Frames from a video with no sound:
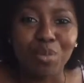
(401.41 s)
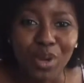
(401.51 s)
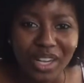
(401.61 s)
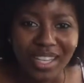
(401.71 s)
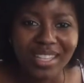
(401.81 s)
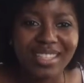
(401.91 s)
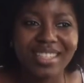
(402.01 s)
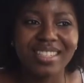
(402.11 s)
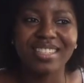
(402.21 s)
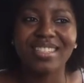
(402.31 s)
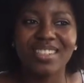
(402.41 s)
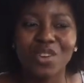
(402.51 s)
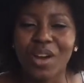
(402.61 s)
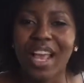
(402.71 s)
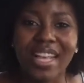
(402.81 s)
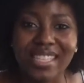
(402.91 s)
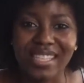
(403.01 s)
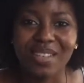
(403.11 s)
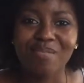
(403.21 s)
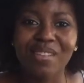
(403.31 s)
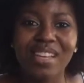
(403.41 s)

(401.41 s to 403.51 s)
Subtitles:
pretty or handsome.